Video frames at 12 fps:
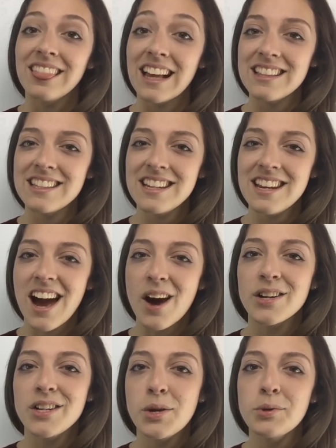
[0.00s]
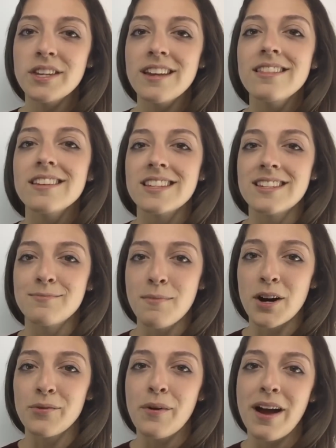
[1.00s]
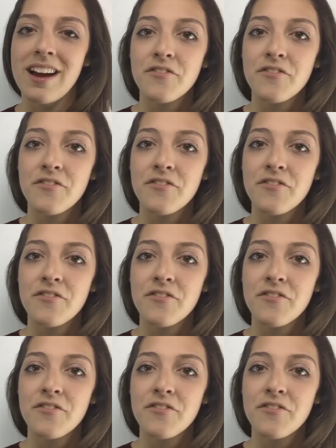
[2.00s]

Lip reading: Let's see how to use it the smart way.